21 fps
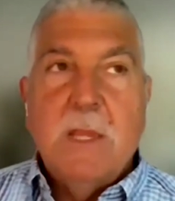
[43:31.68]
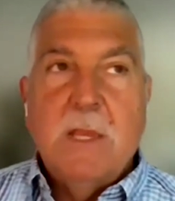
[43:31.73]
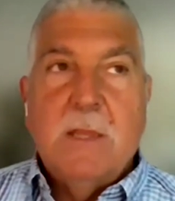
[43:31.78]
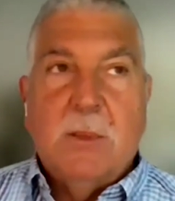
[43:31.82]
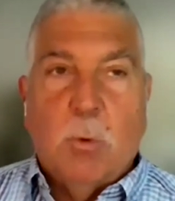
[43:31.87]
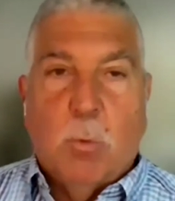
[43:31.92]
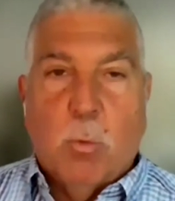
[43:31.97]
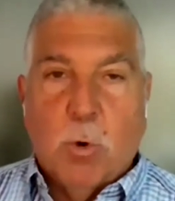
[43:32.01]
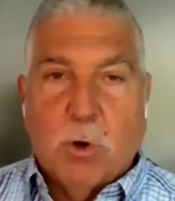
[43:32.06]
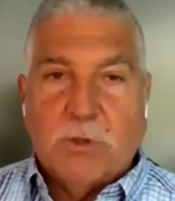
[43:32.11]

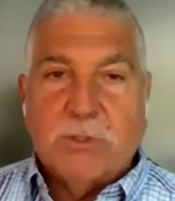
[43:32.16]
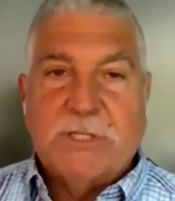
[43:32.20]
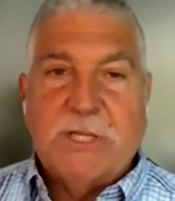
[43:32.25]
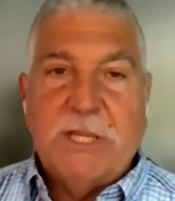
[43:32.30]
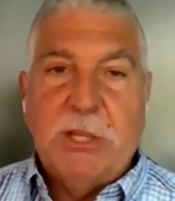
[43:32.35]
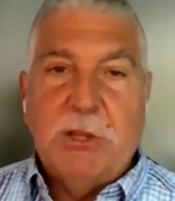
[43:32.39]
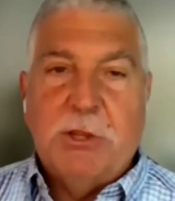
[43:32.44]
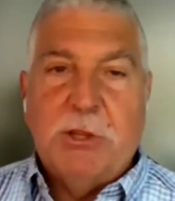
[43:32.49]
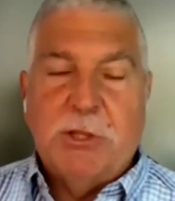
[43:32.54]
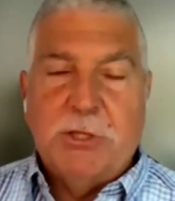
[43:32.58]
the worst
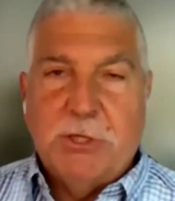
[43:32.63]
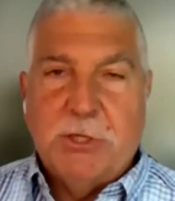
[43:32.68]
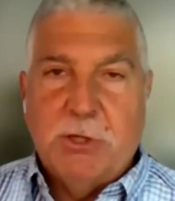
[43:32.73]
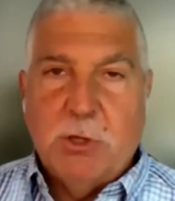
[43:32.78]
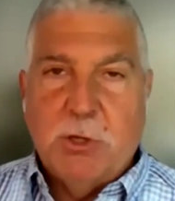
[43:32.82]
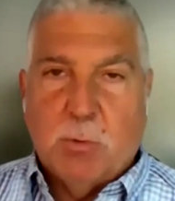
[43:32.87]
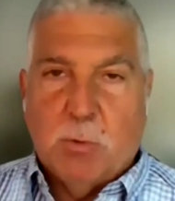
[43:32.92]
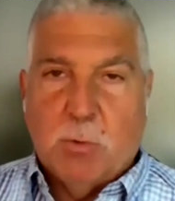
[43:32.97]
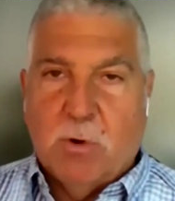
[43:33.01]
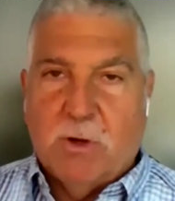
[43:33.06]
thing you can do to
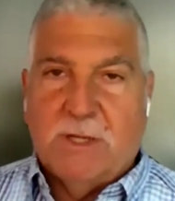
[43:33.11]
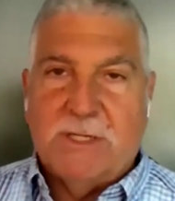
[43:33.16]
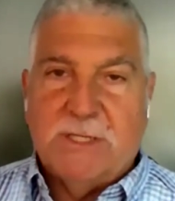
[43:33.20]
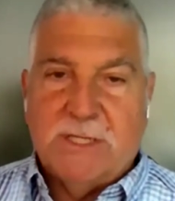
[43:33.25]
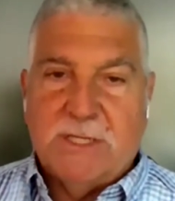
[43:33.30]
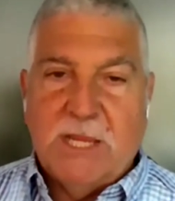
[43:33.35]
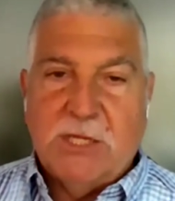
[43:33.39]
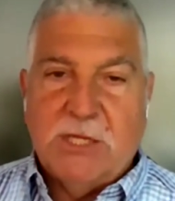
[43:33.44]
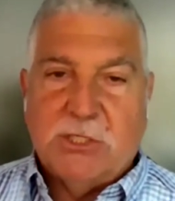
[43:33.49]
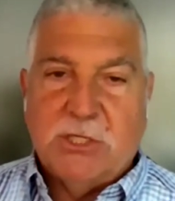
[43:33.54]
your
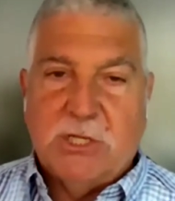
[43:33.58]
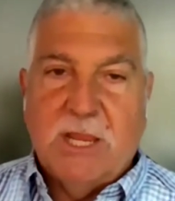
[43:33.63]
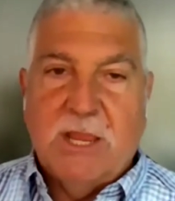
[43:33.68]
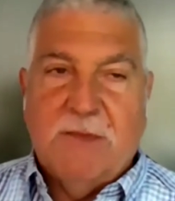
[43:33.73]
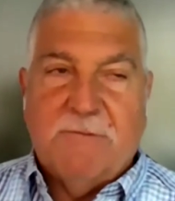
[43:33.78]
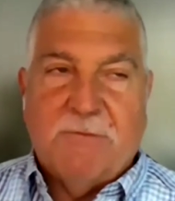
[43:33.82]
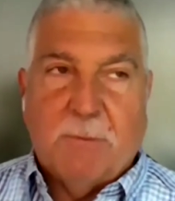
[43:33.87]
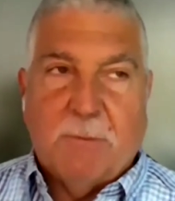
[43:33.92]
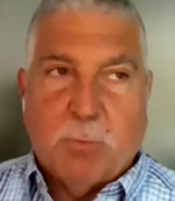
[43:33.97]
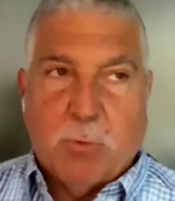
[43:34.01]
organization,
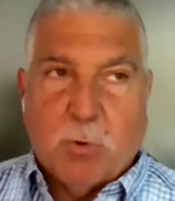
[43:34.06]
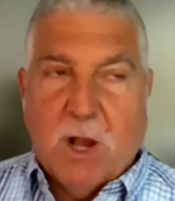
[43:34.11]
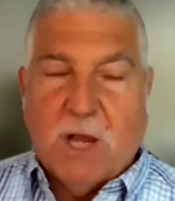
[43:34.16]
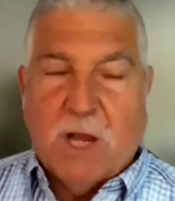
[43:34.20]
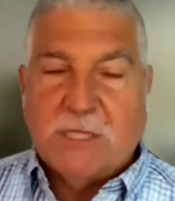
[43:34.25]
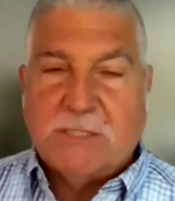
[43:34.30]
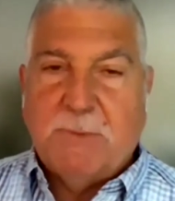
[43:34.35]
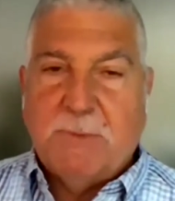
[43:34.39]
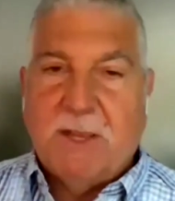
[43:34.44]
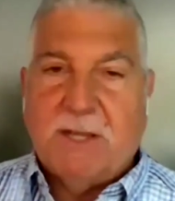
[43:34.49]
if a
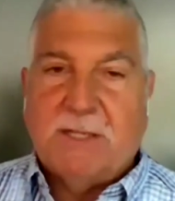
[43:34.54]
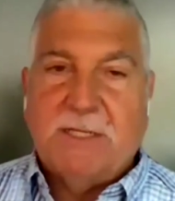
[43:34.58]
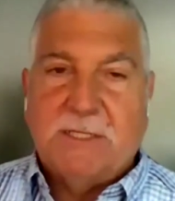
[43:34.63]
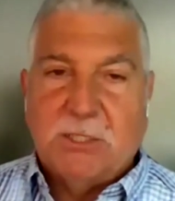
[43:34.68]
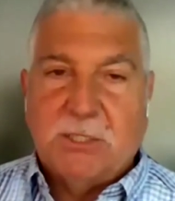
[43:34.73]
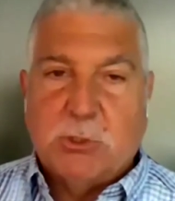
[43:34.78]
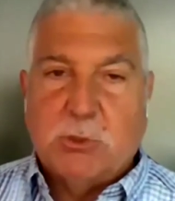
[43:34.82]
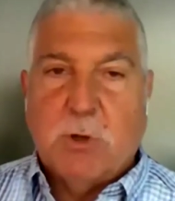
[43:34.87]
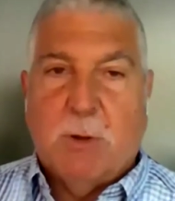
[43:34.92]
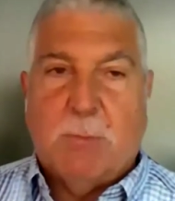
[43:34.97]
prospect is
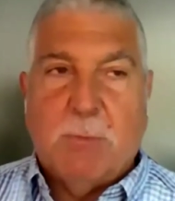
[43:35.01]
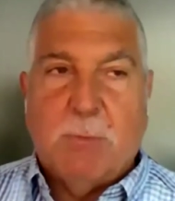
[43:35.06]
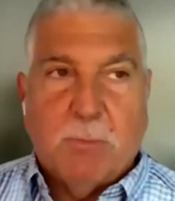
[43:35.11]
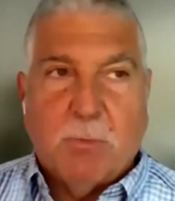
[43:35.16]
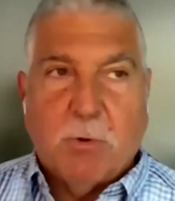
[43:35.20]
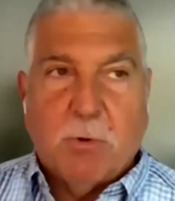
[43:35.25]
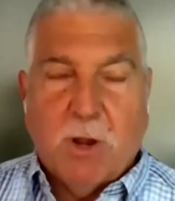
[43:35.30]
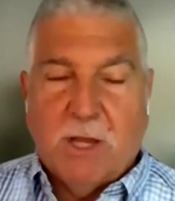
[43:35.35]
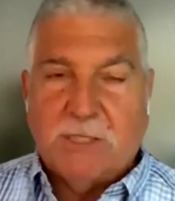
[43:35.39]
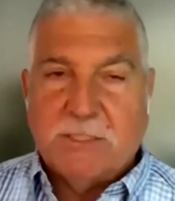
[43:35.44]
a trouble
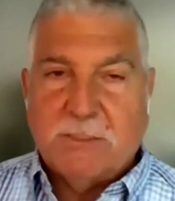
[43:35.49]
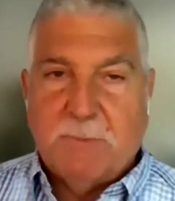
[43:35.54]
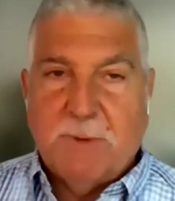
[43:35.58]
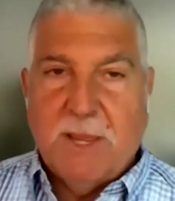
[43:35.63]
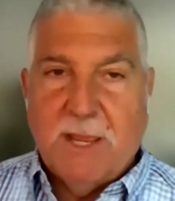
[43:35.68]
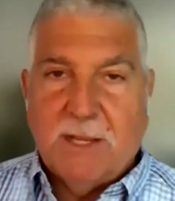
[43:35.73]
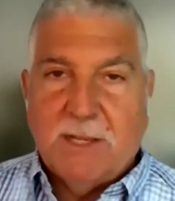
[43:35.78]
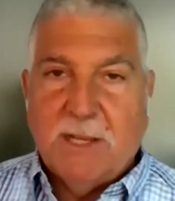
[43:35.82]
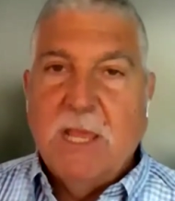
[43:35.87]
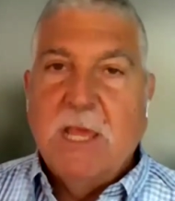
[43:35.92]

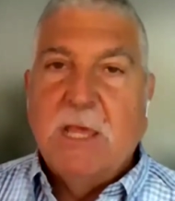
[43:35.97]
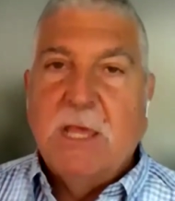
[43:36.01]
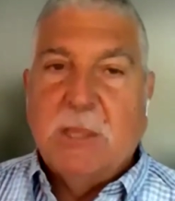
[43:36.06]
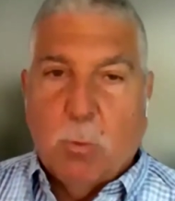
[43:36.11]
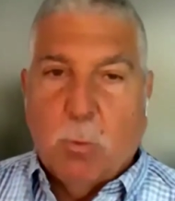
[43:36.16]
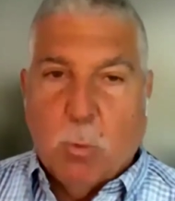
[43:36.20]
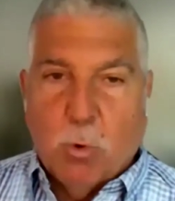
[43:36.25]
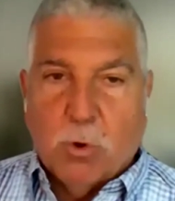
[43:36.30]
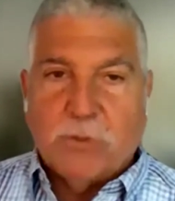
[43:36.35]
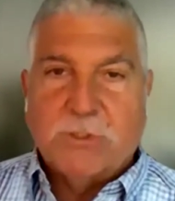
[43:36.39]
prospect,
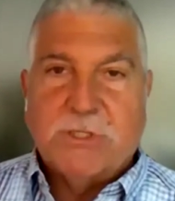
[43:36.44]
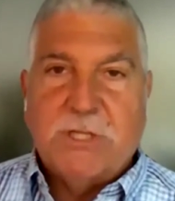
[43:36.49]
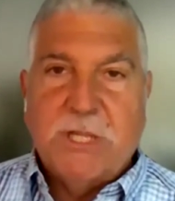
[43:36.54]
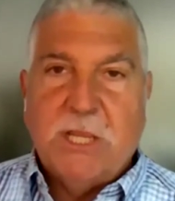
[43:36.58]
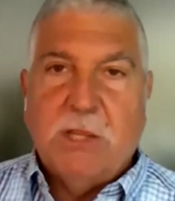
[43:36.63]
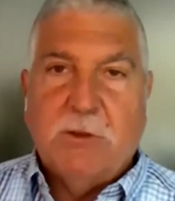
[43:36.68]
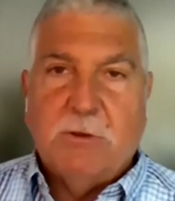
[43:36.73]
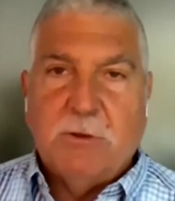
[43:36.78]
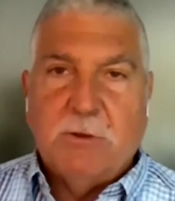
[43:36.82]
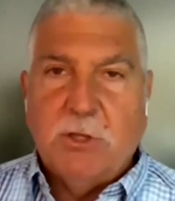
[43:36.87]
the worst
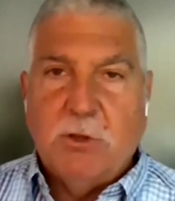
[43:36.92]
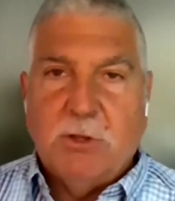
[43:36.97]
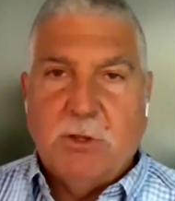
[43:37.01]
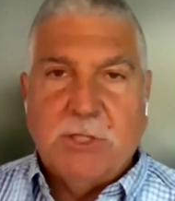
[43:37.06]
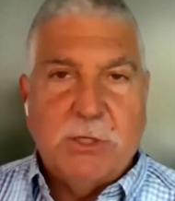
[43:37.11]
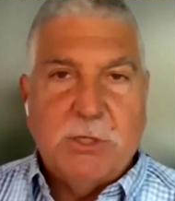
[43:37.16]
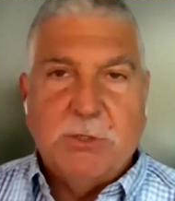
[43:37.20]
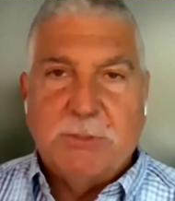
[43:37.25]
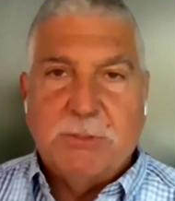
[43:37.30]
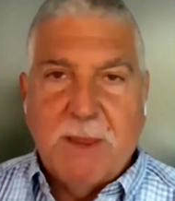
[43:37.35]
thing you can
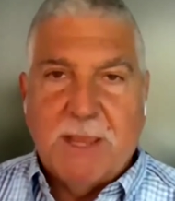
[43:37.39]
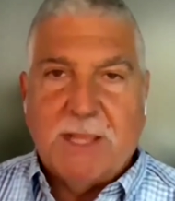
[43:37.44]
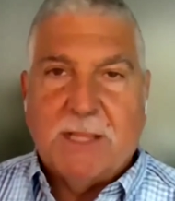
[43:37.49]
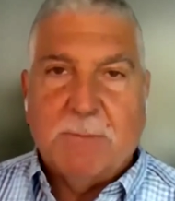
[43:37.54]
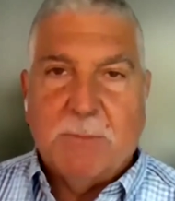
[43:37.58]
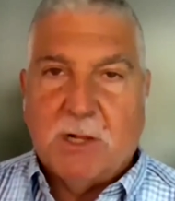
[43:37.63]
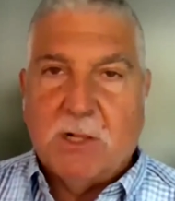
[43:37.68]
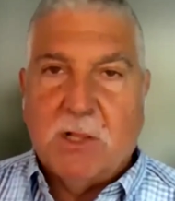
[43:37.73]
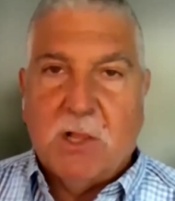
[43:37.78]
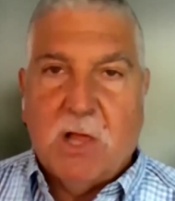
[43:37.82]
do is make
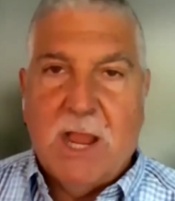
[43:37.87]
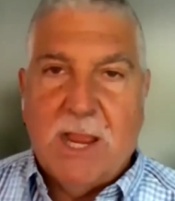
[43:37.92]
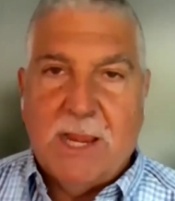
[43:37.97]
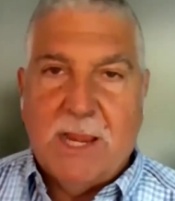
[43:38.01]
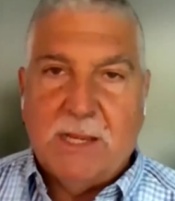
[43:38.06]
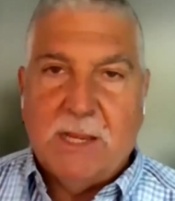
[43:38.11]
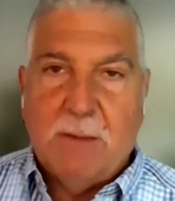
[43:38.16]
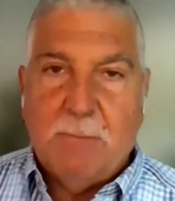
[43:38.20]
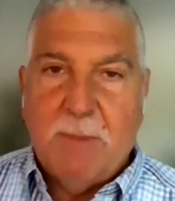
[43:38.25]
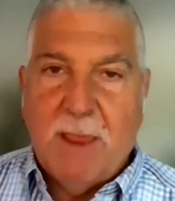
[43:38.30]
them a
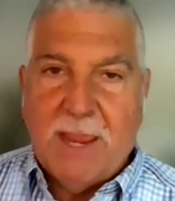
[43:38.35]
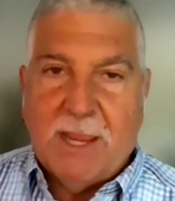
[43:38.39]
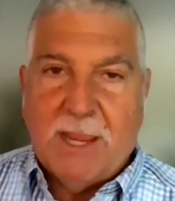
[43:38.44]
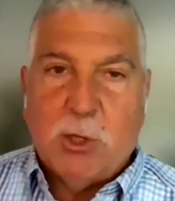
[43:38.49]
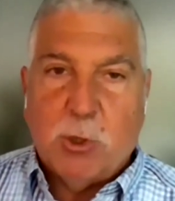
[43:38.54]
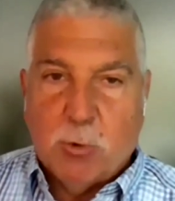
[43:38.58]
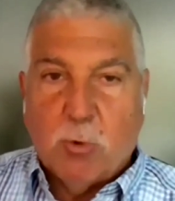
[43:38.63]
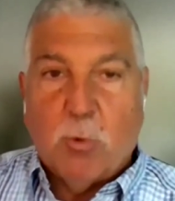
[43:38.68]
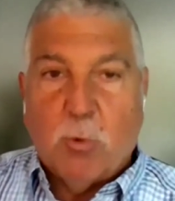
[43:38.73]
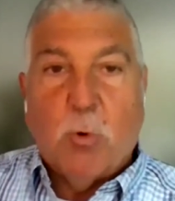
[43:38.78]
client and make
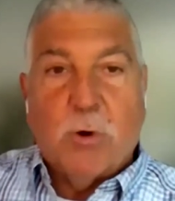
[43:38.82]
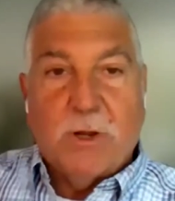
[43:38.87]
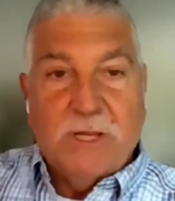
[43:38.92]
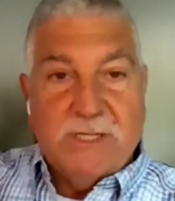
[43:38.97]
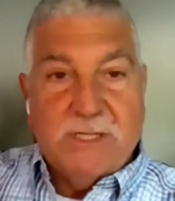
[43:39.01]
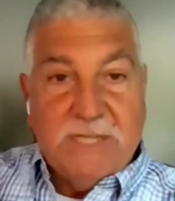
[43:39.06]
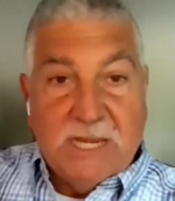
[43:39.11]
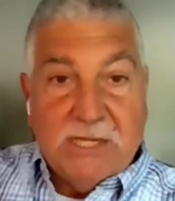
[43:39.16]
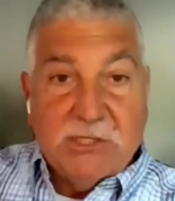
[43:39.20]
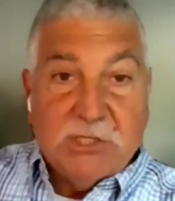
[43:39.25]
your
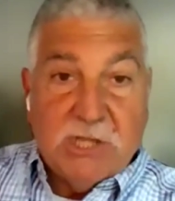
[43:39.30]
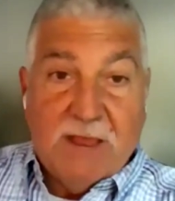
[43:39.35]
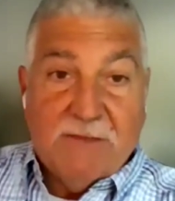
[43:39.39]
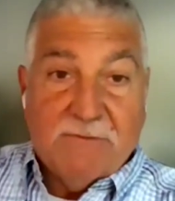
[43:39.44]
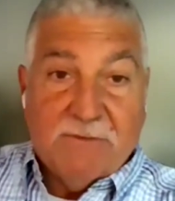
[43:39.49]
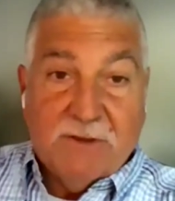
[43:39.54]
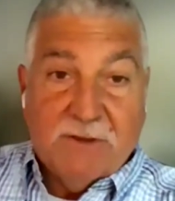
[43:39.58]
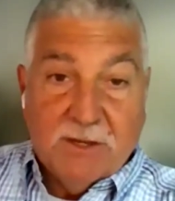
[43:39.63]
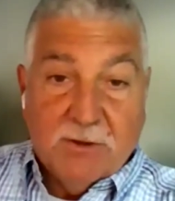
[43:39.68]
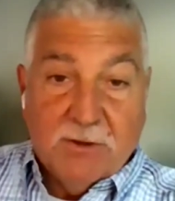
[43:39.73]
organization
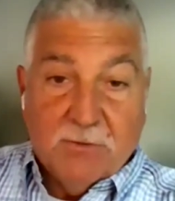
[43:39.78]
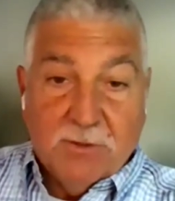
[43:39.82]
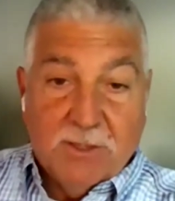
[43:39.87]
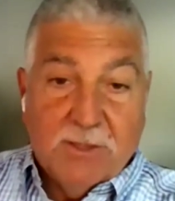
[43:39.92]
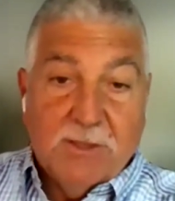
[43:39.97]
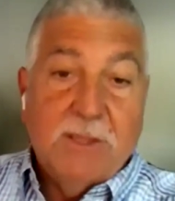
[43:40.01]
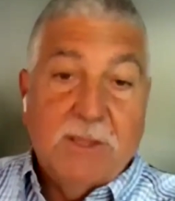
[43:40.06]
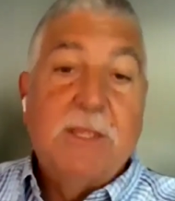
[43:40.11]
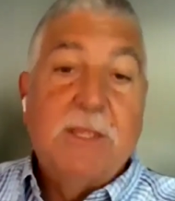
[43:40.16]
have to deal with it.